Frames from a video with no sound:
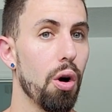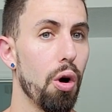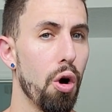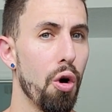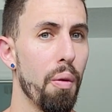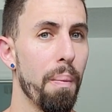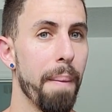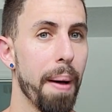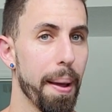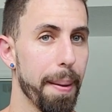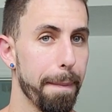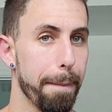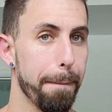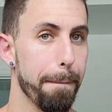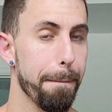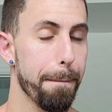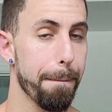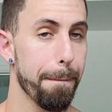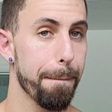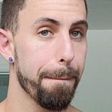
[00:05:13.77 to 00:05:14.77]
on my
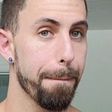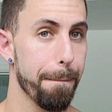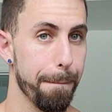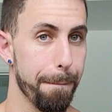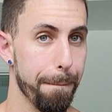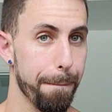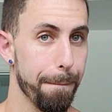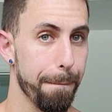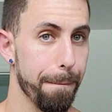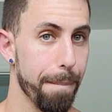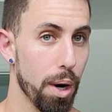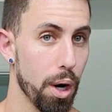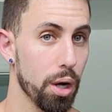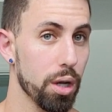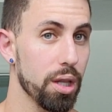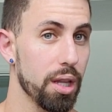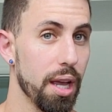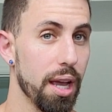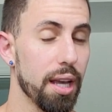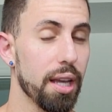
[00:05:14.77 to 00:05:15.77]

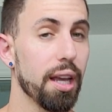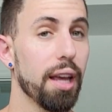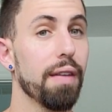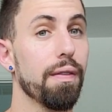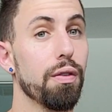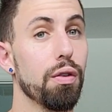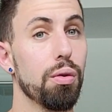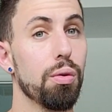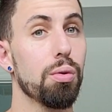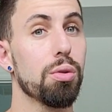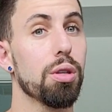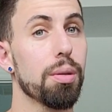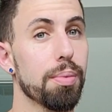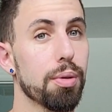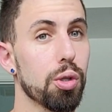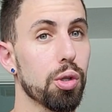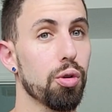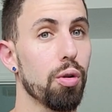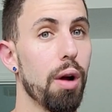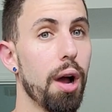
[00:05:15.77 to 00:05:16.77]
birthday, if you
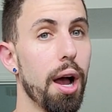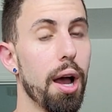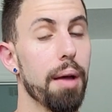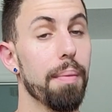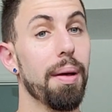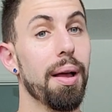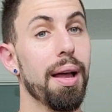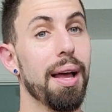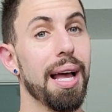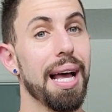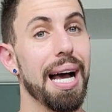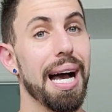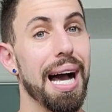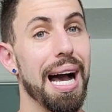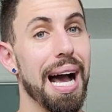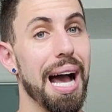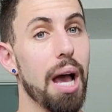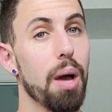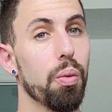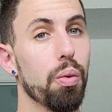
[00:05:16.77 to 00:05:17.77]
subscribe,
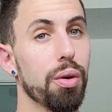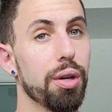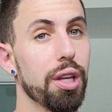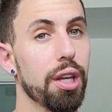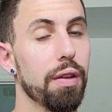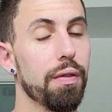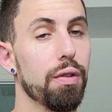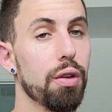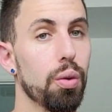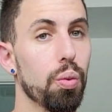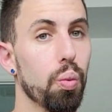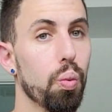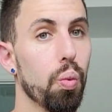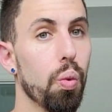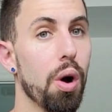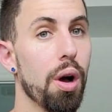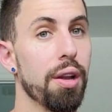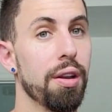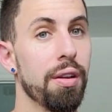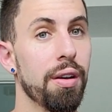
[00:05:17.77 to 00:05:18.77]
I will give you
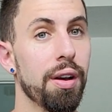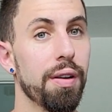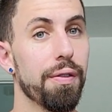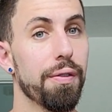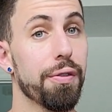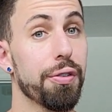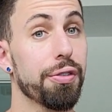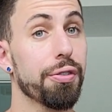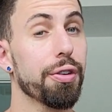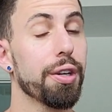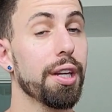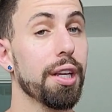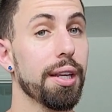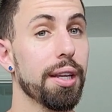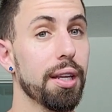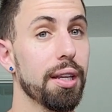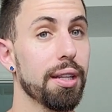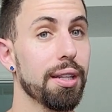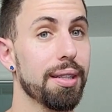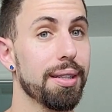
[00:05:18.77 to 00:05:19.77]
one
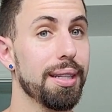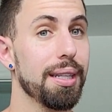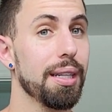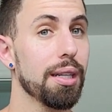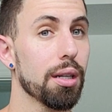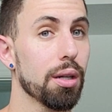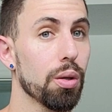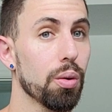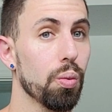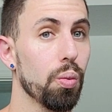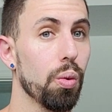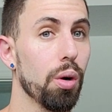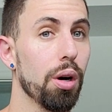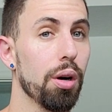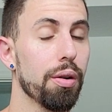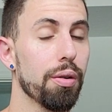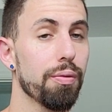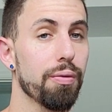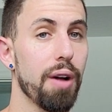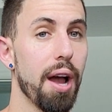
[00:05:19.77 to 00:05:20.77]
free tier
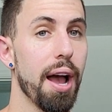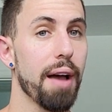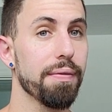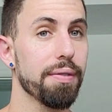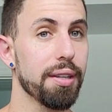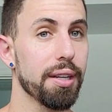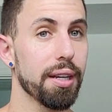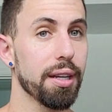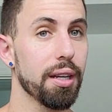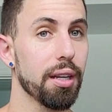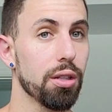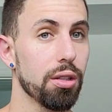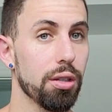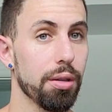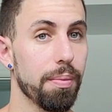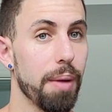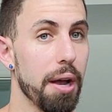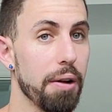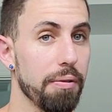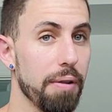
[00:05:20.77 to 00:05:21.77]
one raffle ticket
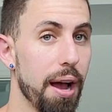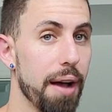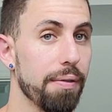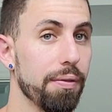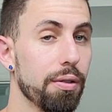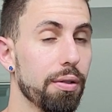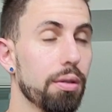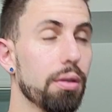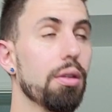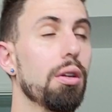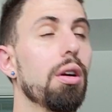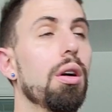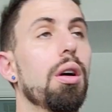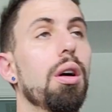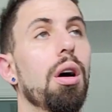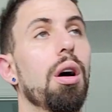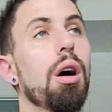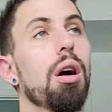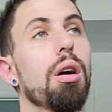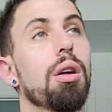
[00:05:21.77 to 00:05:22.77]
to my raffle
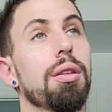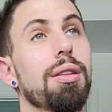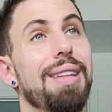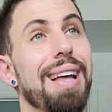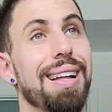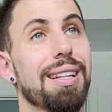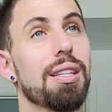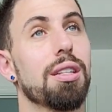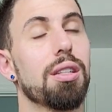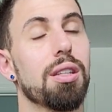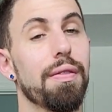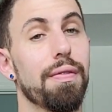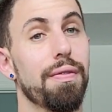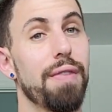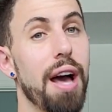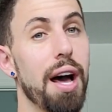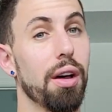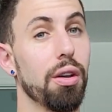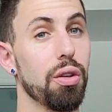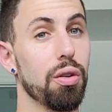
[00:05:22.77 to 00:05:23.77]
that's
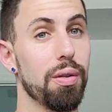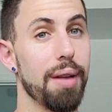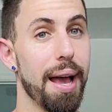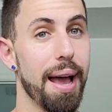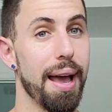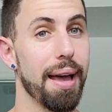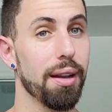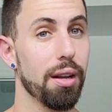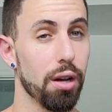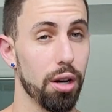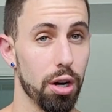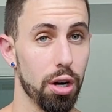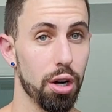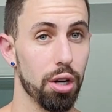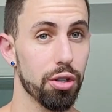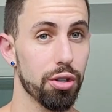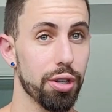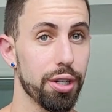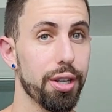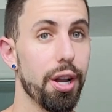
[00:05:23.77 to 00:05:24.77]
valued at
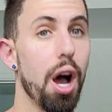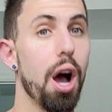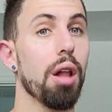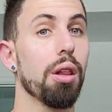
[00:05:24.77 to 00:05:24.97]
$100